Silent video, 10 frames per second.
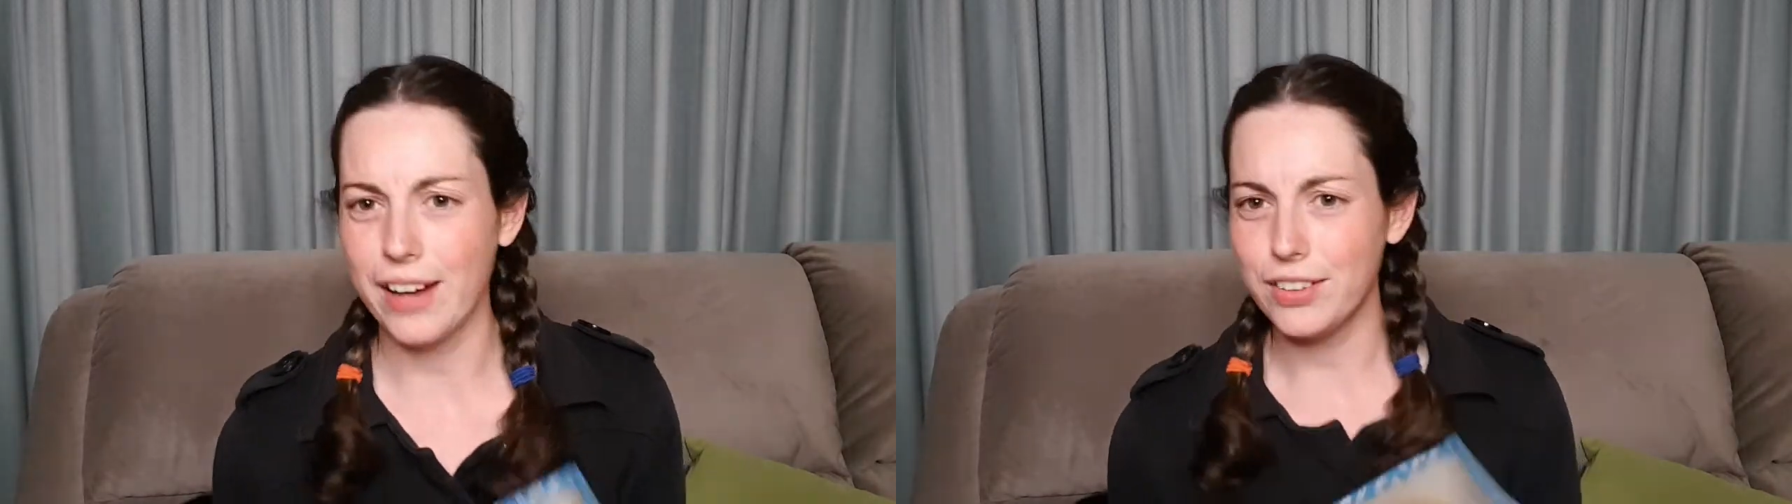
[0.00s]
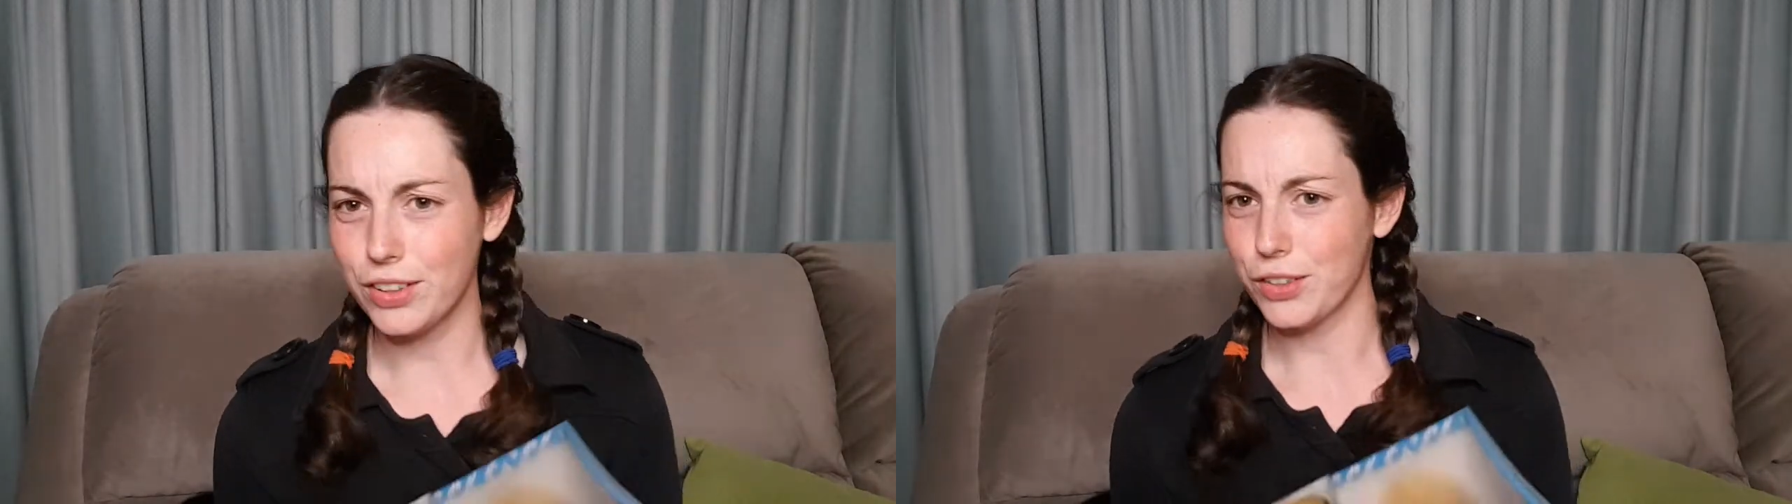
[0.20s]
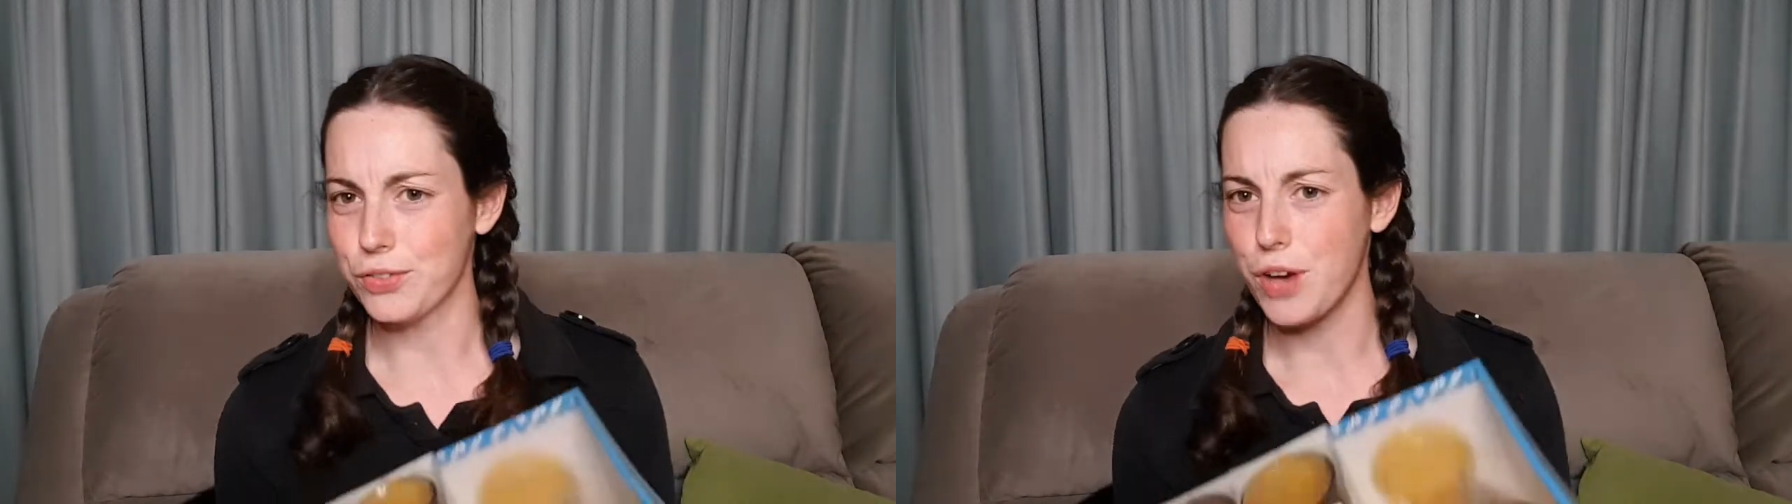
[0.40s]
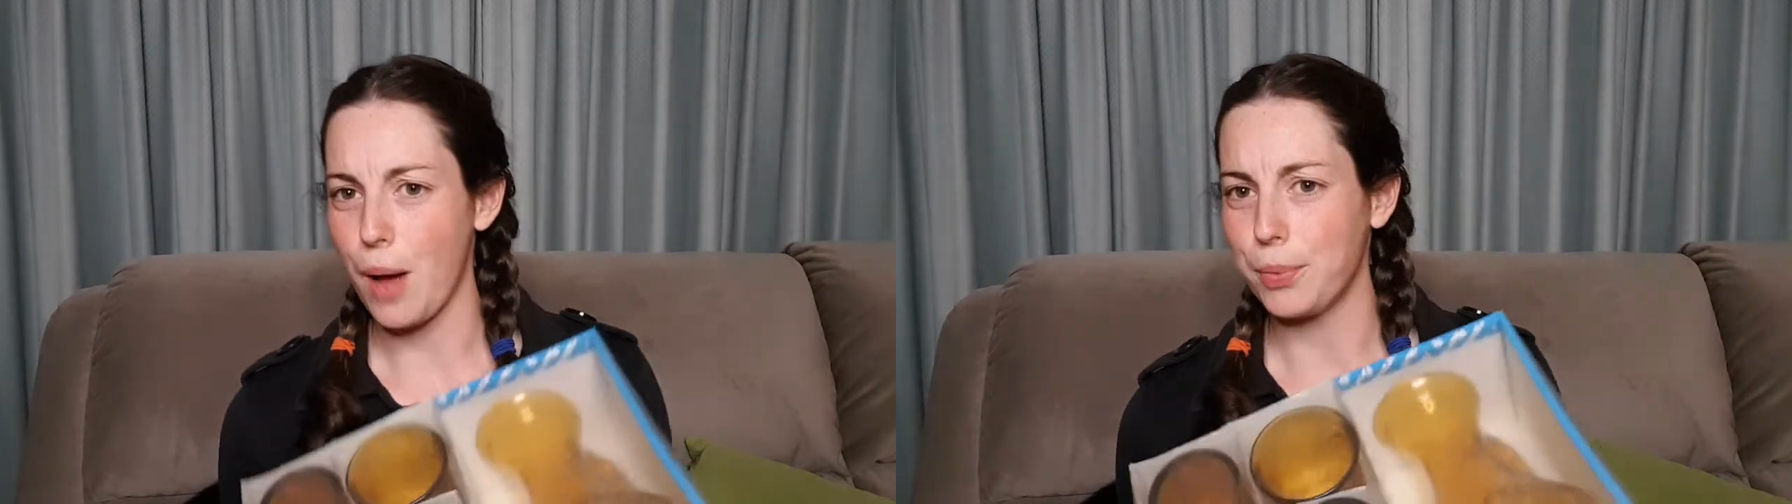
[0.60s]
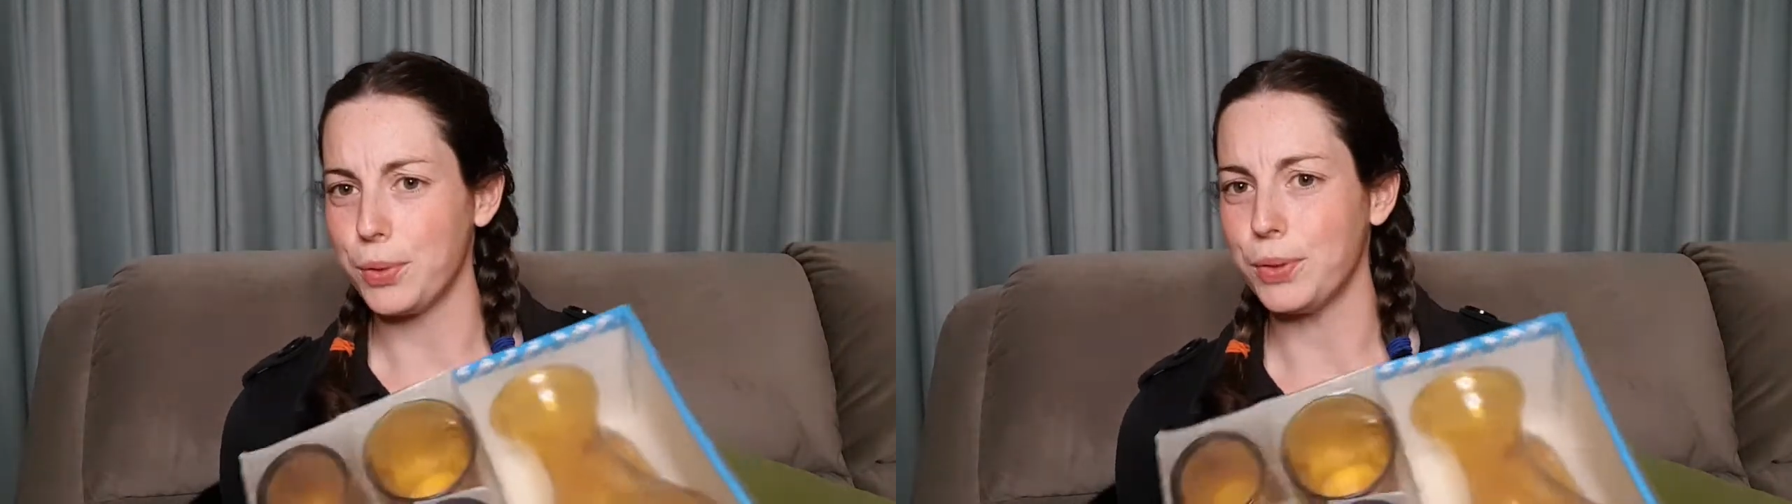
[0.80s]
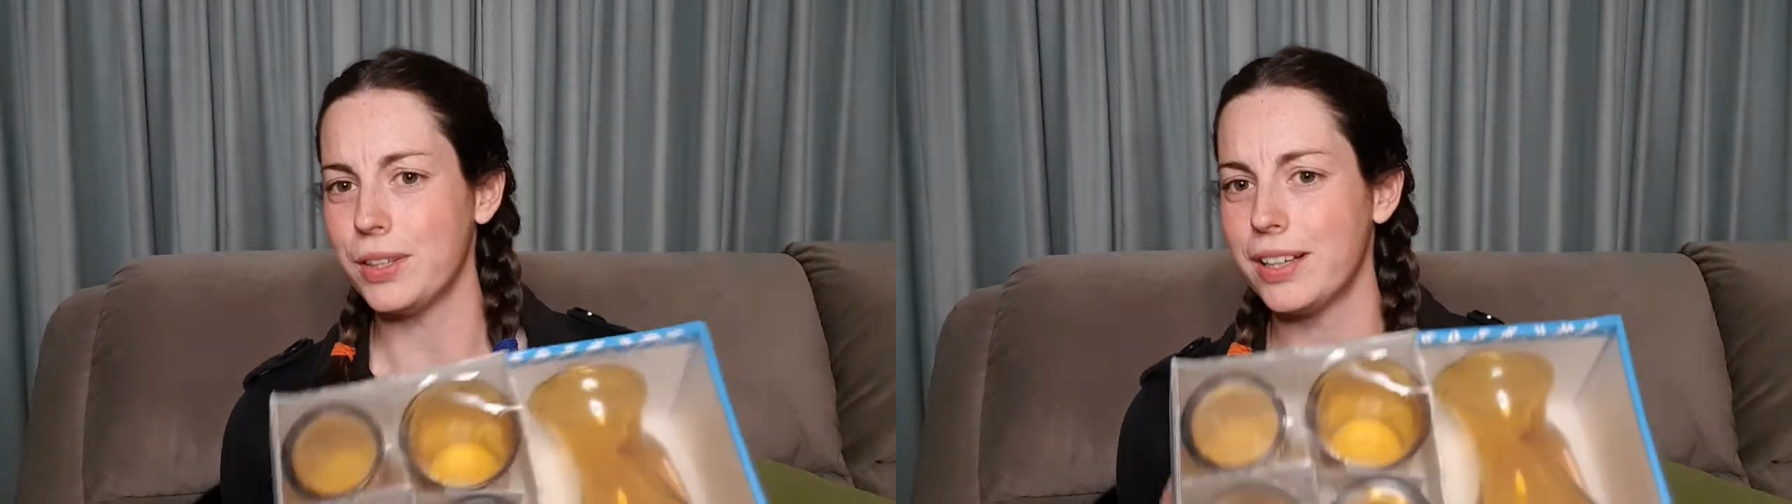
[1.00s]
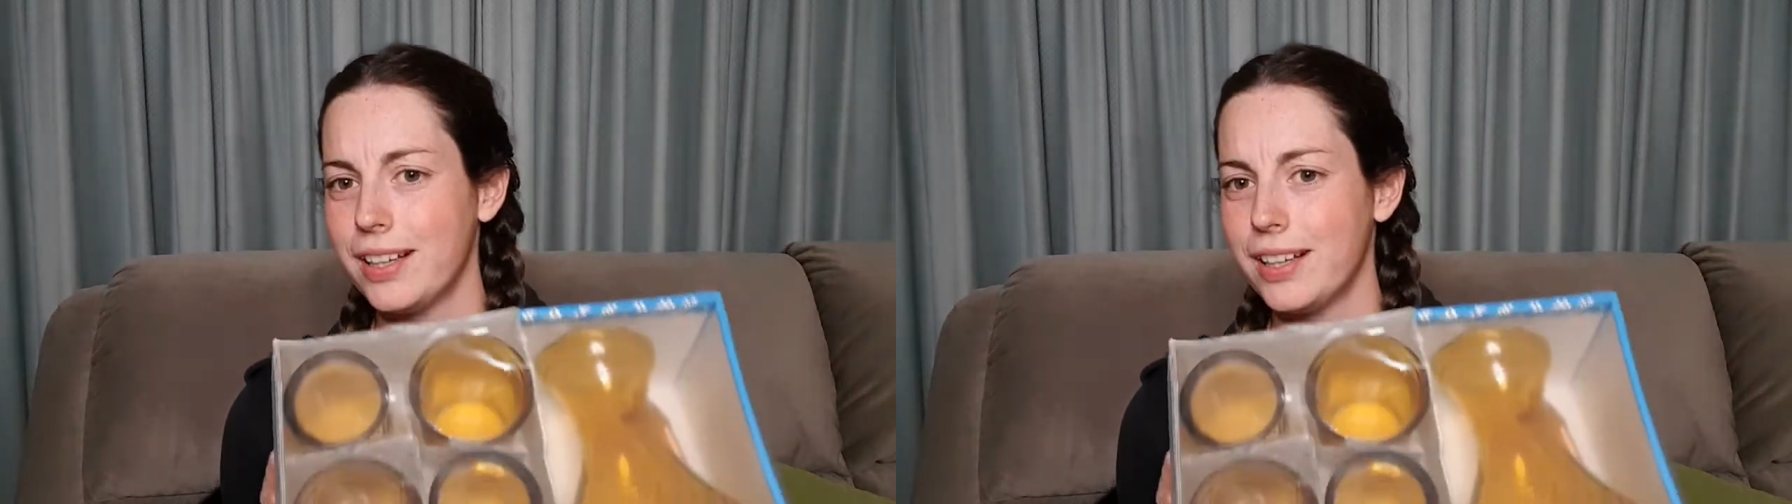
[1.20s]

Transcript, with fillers: a lot of trouble